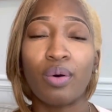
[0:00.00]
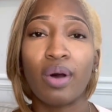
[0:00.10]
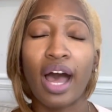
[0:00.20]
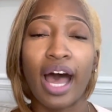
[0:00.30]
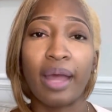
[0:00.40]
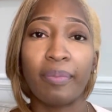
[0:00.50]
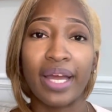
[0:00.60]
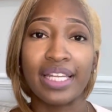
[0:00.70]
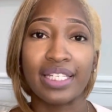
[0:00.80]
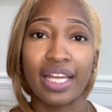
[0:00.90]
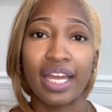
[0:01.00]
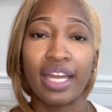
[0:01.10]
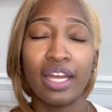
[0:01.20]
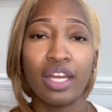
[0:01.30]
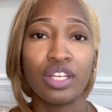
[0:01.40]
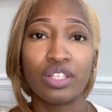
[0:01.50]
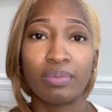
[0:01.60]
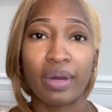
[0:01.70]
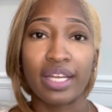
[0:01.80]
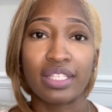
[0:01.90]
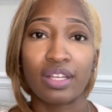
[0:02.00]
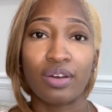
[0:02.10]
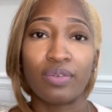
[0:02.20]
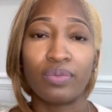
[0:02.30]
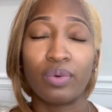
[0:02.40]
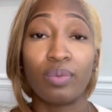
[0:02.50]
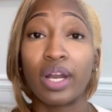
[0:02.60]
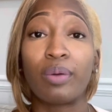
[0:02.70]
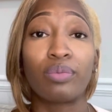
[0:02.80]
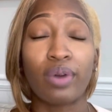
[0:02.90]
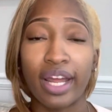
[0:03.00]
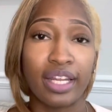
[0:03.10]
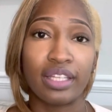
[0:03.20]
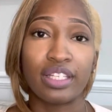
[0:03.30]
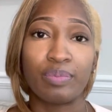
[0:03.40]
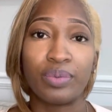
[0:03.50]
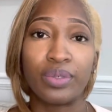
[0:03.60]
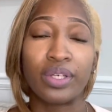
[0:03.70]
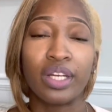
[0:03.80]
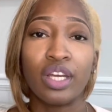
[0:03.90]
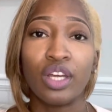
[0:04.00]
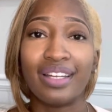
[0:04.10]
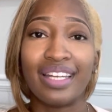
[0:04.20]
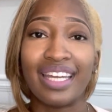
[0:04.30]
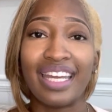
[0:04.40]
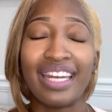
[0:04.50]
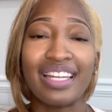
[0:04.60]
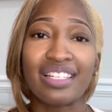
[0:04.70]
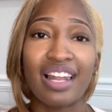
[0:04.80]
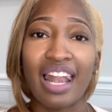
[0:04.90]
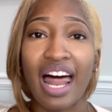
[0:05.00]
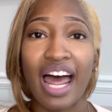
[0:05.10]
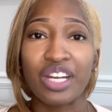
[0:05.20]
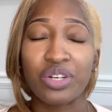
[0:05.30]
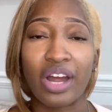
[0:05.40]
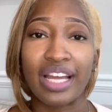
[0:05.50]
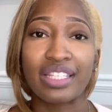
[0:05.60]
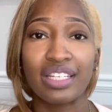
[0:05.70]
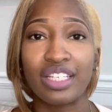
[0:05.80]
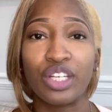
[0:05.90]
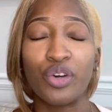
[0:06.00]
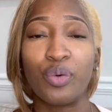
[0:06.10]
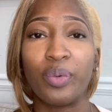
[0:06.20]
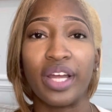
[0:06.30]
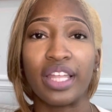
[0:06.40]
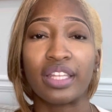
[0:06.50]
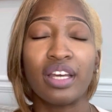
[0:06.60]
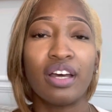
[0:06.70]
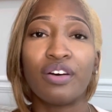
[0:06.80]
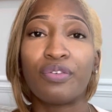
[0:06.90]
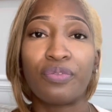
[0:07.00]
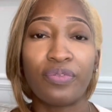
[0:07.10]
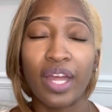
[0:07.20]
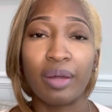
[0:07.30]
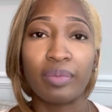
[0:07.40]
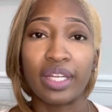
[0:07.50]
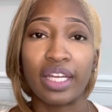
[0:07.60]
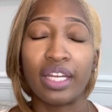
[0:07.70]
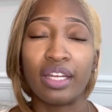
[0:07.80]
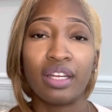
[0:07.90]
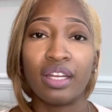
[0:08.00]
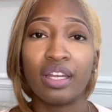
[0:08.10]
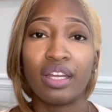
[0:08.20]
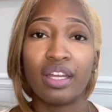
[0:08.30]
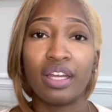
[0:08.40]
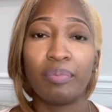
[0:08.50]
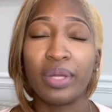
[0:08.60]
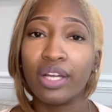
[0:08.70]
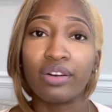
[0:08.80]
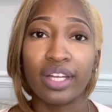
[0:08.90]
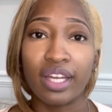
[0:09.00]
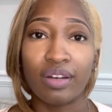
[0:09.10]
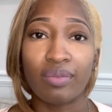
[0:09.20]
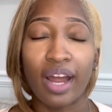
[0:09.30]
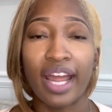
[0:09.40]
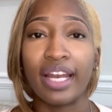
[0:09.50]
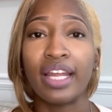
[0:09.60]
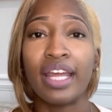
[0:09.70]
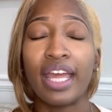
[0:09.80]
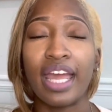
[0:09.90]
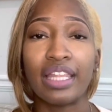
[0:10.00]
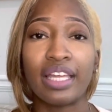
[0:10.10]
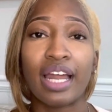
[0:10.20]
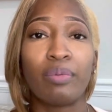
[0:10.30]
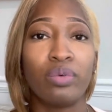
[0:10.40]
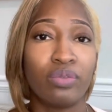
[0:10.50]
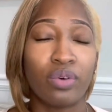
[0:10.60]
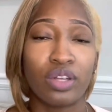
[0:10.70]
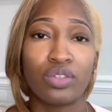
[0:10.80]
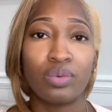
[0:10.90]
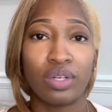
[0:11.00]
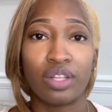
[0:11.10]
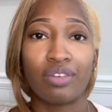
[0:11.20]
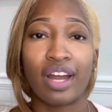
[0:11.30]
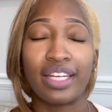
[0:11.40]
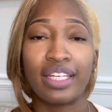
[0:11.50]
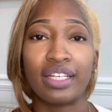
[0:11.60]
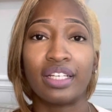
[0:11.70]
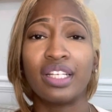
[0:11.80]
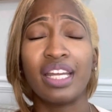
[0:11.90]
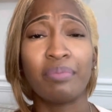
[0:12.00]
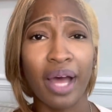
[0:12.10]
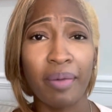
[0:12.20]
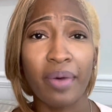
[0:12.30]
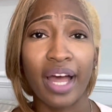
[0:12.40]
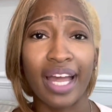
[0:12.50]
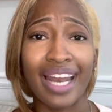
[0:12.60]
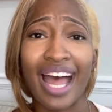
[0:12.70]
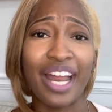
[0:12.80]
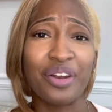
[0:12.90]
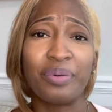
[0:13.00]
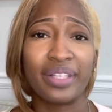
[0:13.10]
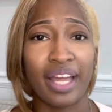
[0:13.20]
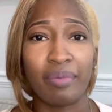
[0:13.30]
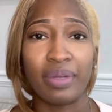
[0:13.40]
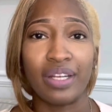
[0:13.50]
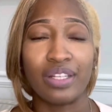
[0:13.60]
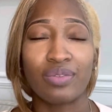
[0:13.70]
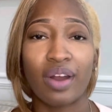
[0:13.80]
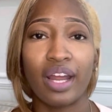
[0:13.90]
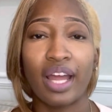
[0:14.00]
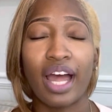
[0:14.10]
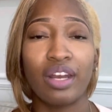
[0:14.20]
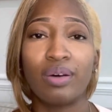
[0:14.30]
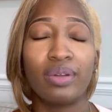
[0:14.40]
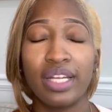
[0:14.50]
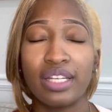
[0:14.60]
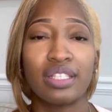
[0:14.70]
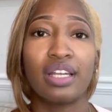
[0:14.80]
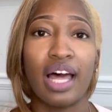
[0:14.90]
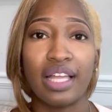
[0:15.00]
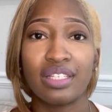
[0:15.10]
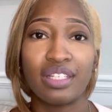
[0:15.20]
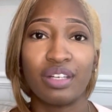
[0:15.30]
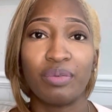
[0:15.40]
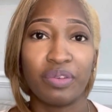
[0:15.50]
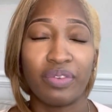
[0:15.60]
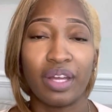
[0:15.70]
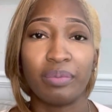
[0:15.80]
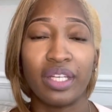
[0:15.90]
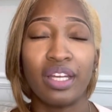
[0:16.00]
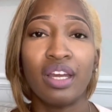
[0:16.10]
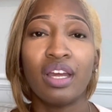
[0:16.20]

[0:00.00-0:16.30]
I might say to myself when I'm writing this book, it is a lot trying to deal with family, period, right? And then I move on to another idea. In my mind, I know what that means, right? I know it is a lot to deal with family.